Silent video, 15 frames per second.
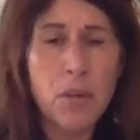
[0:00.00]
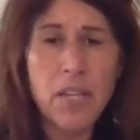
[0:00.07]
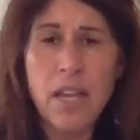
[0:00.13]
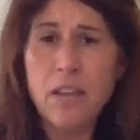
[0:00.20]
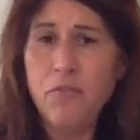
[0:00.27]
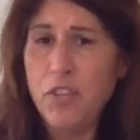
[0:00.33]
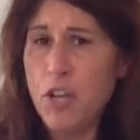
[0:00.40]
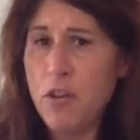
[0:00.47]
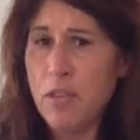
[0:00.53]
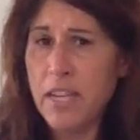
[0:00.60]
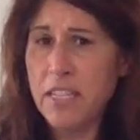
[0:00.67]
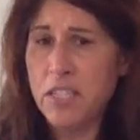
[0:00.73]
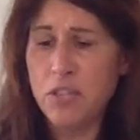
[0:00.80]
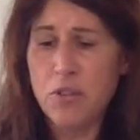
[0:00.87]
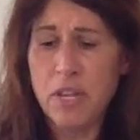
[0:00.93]
If you don't like
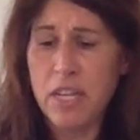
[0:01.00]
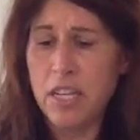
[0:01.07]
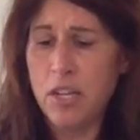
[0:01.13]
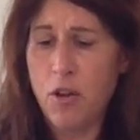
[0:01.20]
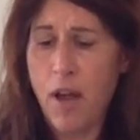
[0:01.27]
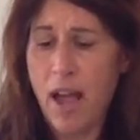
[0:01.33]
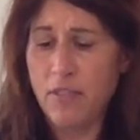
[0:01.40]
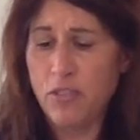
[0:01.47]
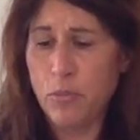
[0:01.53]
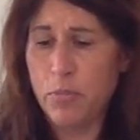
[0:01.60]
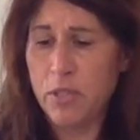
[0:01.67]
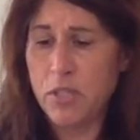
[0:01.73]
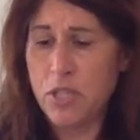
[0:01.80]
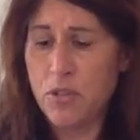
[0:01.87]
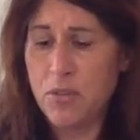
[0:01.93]
zucchini, you don't have to
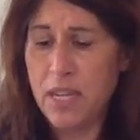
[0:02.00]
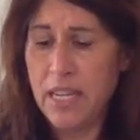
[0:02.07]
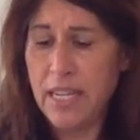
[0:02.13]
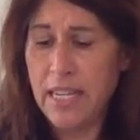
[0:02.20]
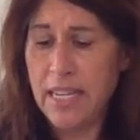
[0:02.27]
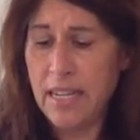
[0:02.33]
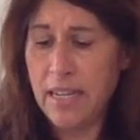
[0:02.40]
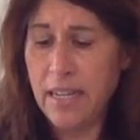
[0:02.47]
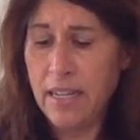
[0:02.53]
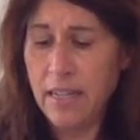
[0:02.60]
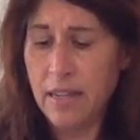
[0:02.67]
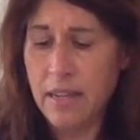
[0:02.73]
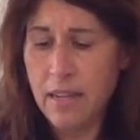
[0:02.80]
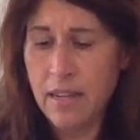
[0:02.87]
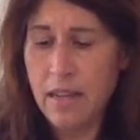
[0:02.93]
put zucchini in it,
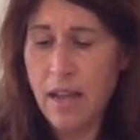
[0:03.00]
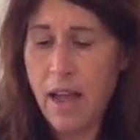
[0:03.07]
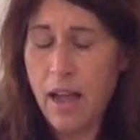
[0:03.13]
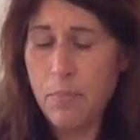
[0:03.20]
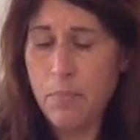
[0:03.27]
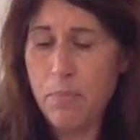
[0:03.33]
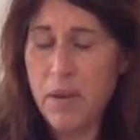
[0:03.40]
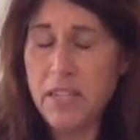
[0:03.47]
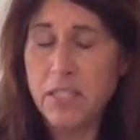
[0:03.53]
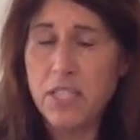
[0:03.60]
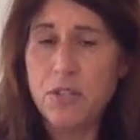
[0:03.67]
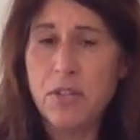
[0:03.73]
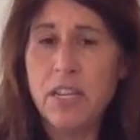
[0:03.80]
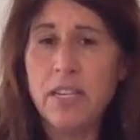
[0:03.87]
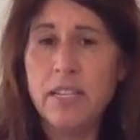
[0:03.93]
but
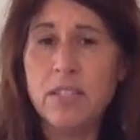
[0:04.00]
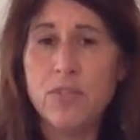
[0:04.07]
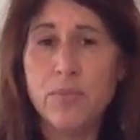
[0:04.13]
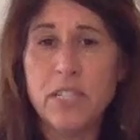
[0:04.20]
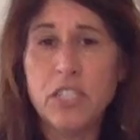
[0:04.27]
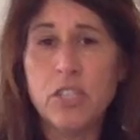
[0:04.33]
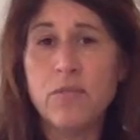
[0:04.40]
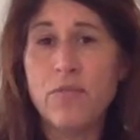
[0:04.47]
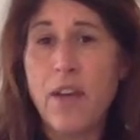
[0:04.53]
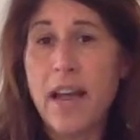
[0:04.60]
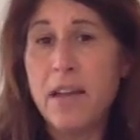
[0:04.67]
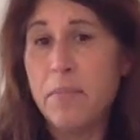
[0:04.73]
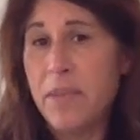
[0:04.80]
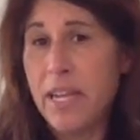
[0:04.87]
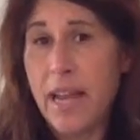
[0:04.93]
zucchini is rich in
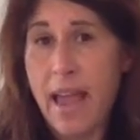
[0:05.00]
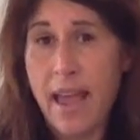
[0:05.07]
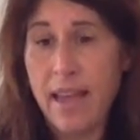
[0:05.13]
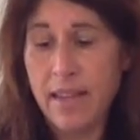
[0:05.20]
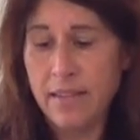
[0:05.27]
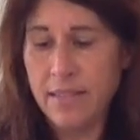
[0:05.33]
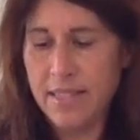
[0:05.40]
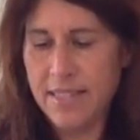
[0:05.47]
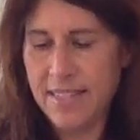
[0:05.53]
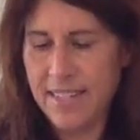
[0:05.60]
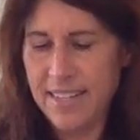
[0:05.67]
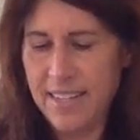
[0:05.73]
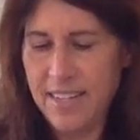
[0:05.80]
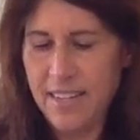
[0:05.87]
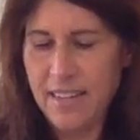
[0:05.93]
vitamin A and
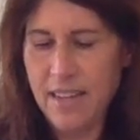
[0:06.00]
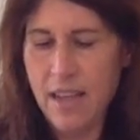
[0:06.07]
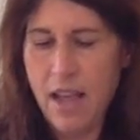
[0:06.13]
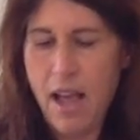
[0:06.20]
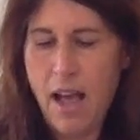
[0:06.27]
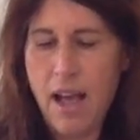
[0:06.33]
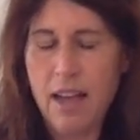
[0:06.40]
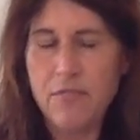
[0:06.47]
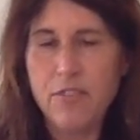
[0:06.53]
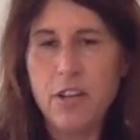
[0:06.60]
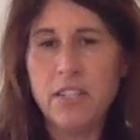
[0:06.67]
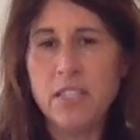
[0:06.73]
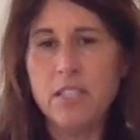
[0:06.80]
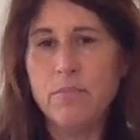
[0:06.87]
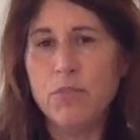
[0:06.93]
C. I've
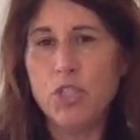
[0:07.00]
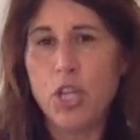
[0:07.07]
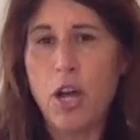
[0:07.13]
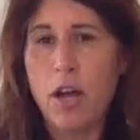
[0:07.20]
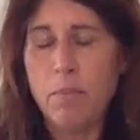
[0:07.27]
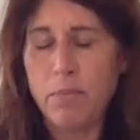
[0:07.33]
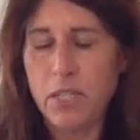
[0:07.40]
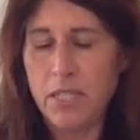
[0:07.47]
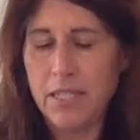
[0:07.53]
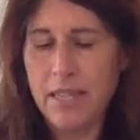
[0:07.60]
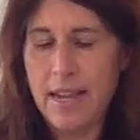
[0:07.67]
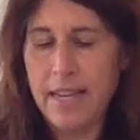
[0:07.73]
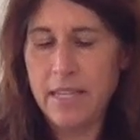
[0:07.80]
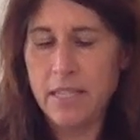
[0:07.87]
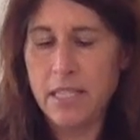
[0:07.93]
got some chopped
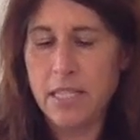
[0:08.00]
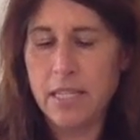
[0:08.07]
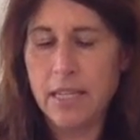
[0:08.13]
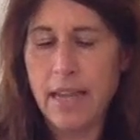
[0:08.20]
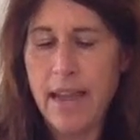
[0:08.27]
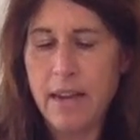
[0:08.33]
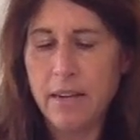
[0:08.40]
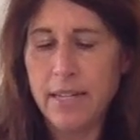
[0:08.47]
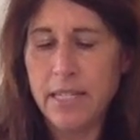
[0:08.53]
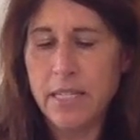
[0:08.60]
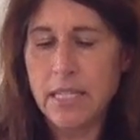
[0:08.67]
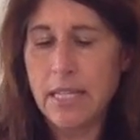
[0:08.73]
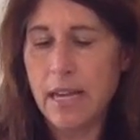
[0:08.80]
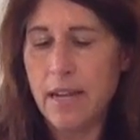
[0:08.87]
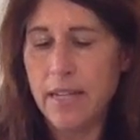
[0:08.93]
diced
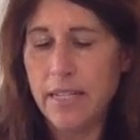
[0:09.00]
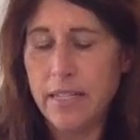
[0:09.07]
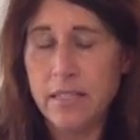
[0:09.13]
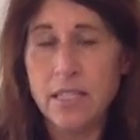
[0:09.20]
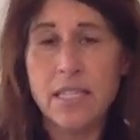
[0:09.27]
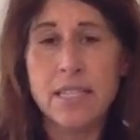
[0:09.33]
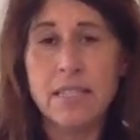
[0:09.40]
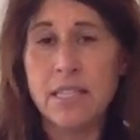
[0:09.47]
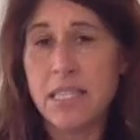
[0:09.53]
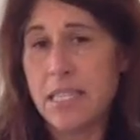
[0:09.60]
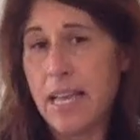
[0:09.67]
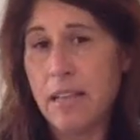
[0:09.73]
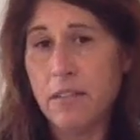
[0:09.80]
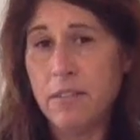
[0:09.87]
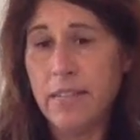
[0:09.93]
carrots, onions, and
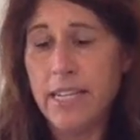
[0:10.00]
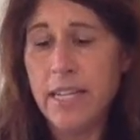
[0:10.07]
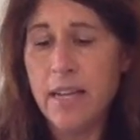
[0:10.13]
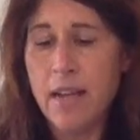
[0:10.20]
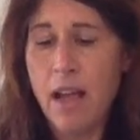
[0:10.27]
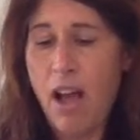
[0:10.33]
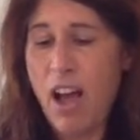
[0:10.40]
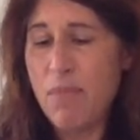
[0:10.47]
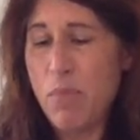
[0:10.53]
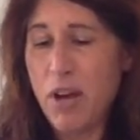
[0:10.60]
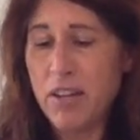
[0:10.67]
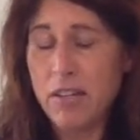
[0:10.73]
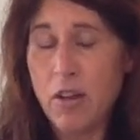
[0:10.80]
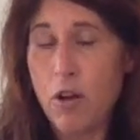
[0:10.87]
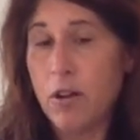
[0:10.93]
celery. I
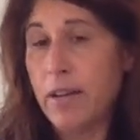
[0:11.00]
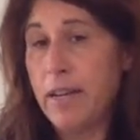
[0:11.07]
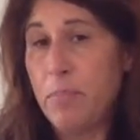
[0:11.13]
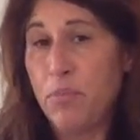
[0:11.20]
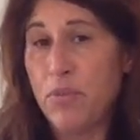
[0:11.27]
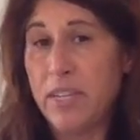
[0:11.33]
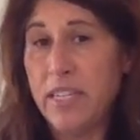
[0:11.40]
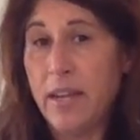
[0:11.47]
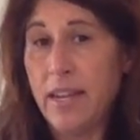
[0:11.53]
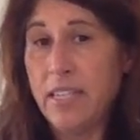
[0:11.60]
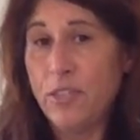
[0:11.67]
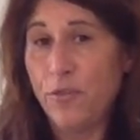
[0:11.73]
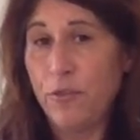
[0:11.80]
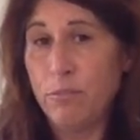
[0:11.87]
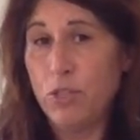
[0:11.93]
bought it already
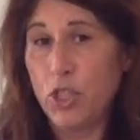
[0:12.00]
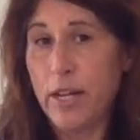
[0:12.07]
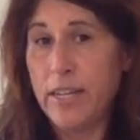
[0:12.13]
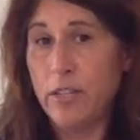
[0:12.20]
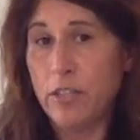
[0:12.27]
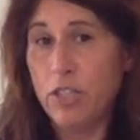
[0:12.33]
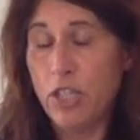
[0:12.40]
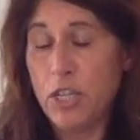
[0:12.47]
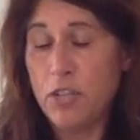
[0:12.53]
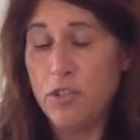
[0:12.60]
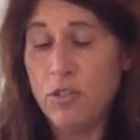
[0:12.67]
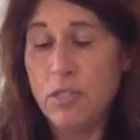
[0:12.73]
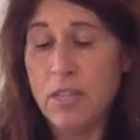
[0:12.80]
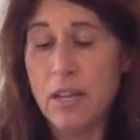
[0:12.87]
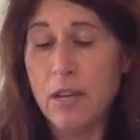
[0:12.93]
pre-diced from Trader
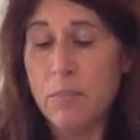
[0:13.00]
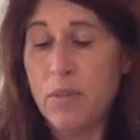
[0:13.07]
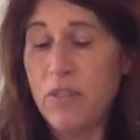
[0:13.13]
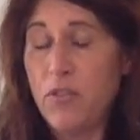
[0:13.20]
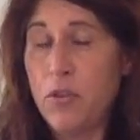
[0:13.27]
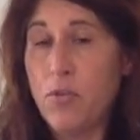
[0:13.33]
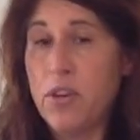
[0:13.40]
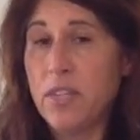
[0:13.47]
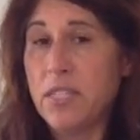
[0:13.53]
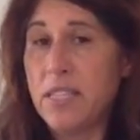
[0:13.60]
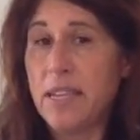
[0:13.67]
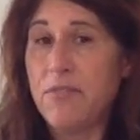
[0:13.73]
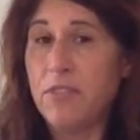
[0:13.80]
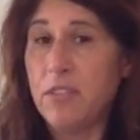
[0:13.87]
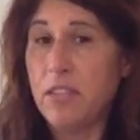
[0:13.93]
Joe's, but if you want to
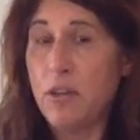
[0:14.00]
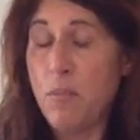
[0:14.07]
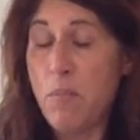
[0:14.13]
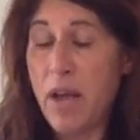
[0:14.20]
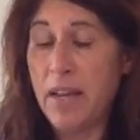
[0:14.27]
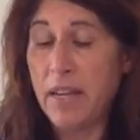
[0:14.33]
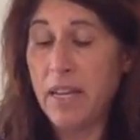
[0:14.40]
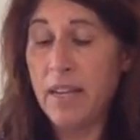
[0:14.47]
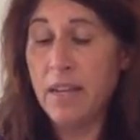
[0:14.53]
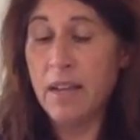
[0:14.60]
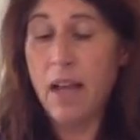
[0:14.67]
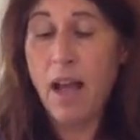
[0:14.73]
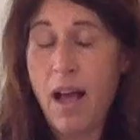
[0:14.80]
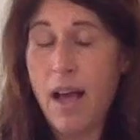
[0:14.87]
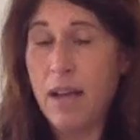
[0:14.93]
save a little money,
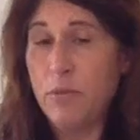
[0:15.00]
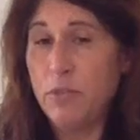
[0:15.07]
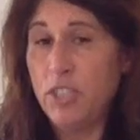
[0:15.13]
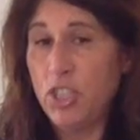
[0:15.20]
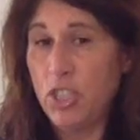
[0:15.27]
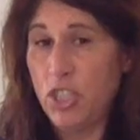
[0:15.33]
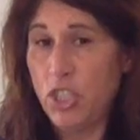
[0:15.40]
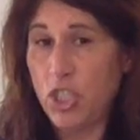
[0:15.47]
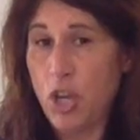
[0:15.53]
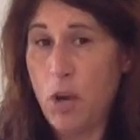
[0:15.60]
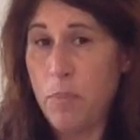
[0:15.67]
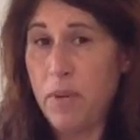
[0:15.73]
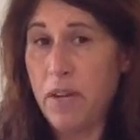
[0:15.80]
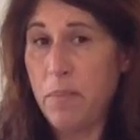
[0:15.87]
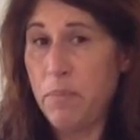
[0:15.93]
I would just
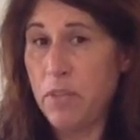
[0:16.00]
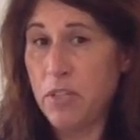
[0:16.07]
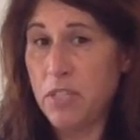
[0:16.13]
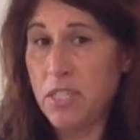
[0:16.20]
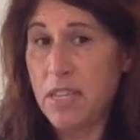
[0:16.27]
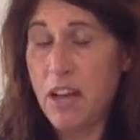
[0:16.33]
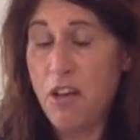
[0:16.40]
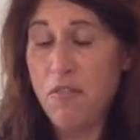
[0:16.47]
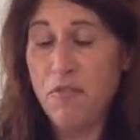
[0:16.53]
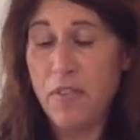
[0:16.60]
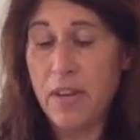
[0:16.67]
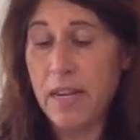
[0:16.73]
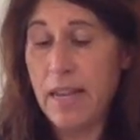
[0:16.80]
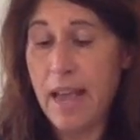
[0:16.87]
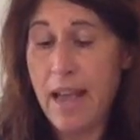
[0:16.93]
chop it up yourself.
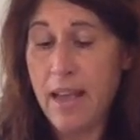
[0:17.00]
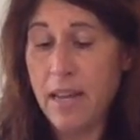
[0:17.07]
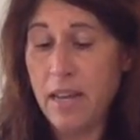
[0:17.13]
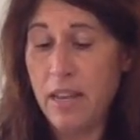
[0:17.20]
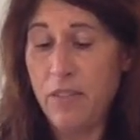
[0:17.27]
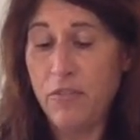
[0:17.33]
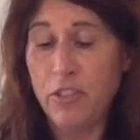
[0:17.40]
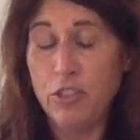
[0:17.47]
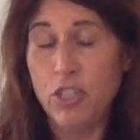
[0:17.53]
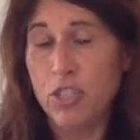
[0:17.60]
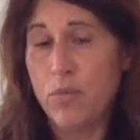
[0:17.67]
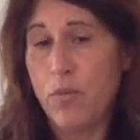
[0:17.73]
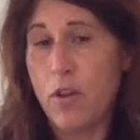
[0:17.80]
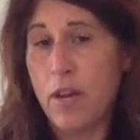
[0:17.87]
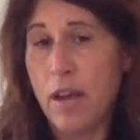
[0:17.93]
Again, if you
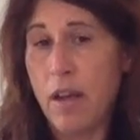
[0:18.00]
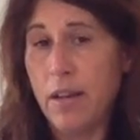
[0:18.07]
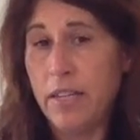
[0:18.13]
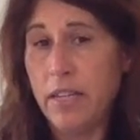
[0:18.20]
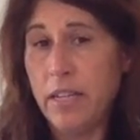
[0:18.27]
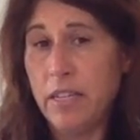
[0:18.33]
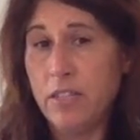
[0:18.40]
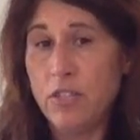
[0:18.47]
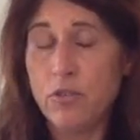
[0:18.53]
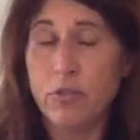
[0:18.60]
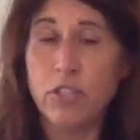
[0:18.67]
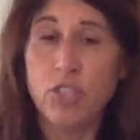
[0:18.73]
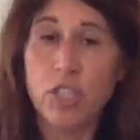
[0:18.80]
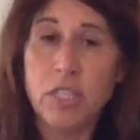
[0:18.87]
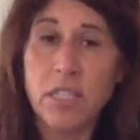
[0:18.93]
just want onions
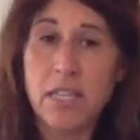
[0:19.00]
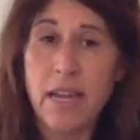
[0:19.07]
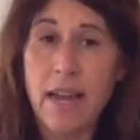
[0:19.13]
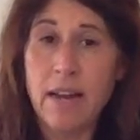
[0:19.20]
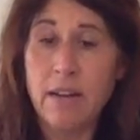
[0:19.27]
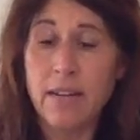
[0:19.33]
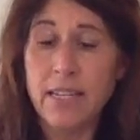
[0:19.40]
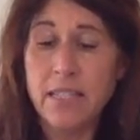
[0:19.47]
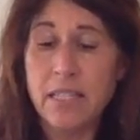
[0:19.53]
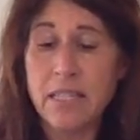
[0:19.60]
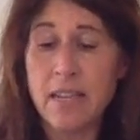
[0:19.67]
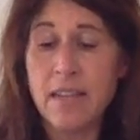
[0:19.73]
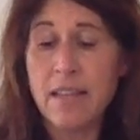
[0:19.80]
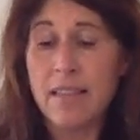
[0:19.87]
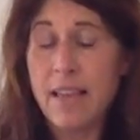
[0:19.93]
or just carrots,
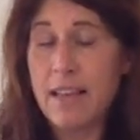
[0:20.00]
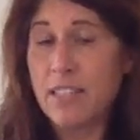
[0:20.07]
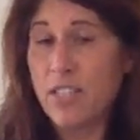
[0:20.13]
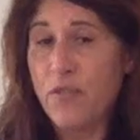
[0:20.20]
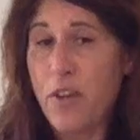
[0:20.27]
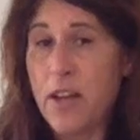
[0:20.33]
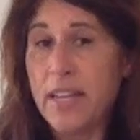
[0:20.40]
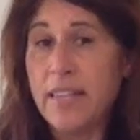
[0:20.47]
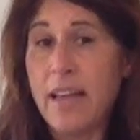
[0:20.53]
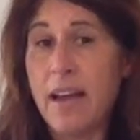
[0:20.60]
that's fine.